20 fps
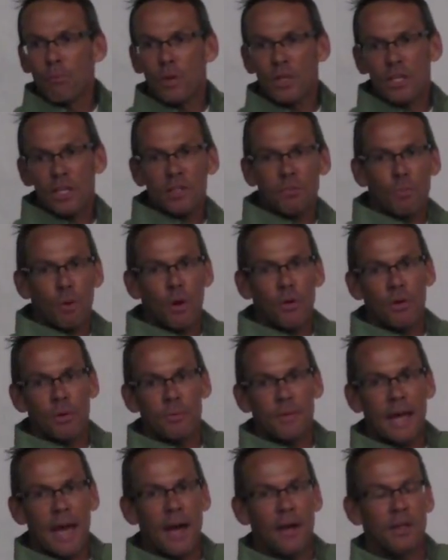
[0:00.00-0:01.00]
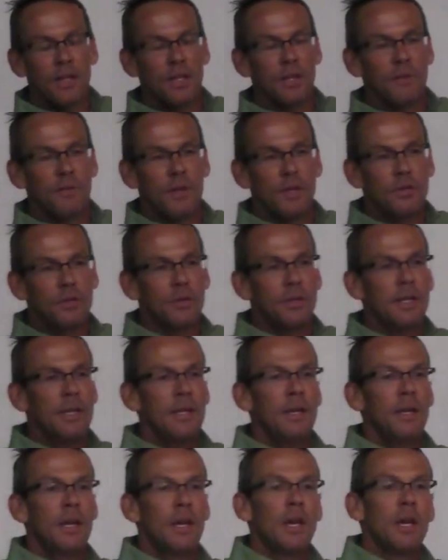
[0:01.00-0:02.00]
We just broke them down
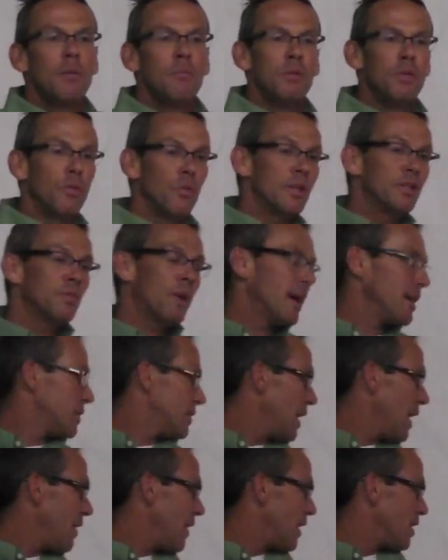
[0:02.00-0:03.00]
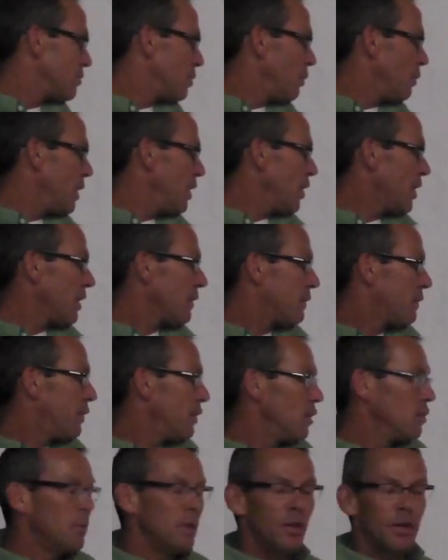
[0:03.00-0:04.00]
individually. the reason why I say that is when we look at
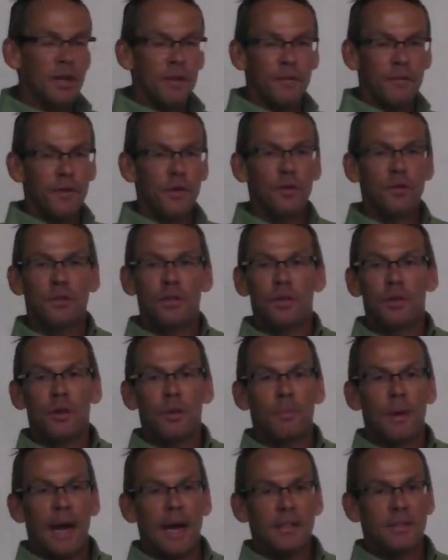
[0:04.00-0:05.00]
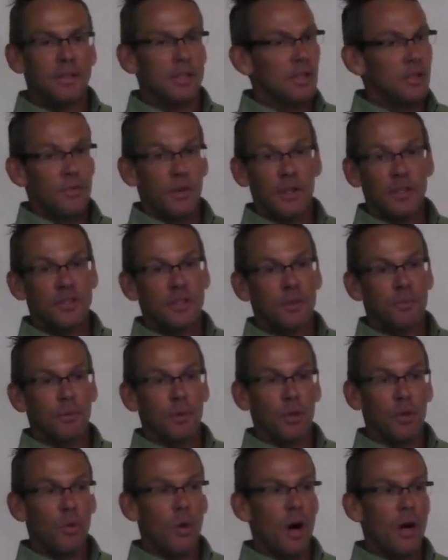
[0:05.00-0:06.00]
food, we look at food in two capacities, very
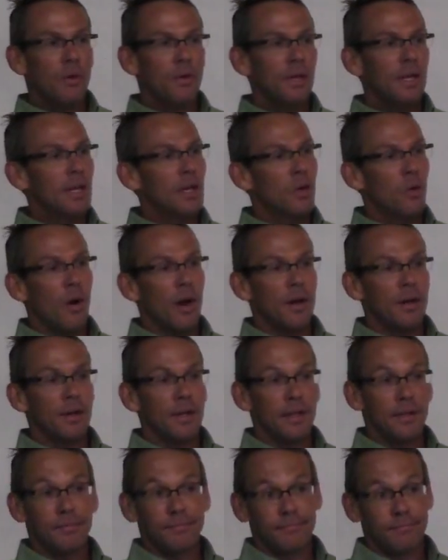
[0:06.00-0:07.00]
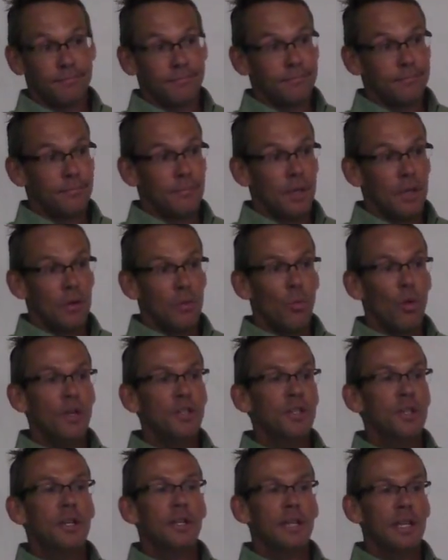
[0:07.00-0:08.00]
simple, quality and quantity.
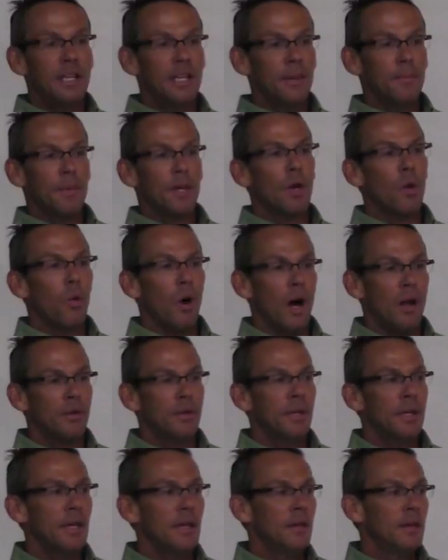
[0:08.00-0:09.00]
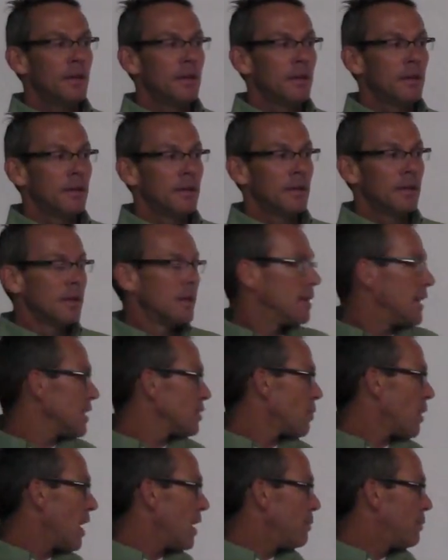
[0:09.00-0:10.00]
Once you clean up the quality, and
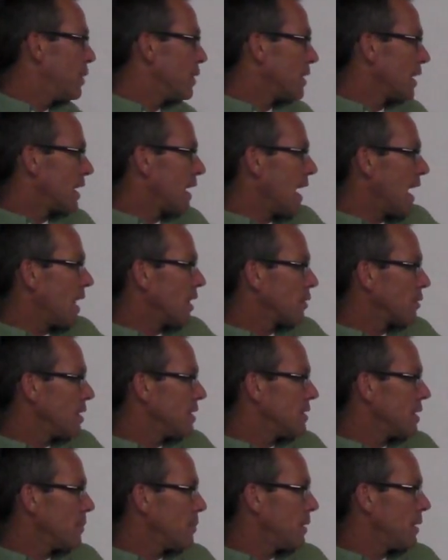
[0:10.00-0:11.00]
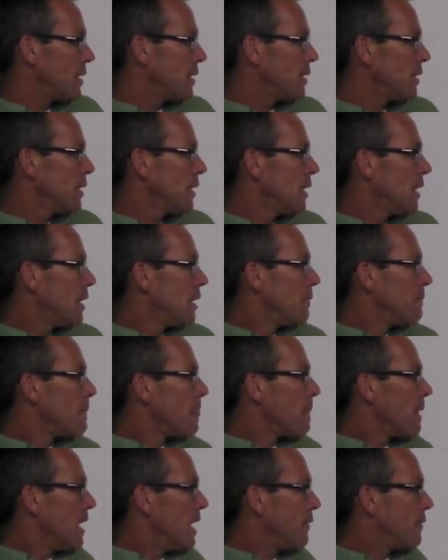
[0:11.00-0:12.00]
that's why I put the calories up here,
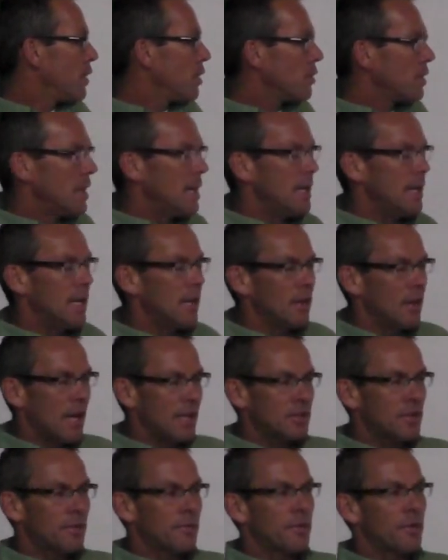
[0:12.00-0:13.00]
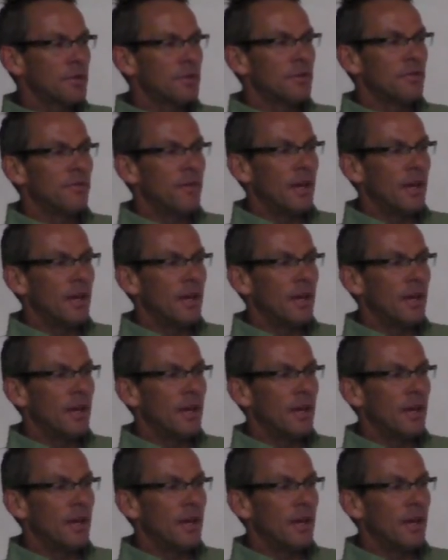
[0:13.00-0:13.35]
if you're eating lots of fruits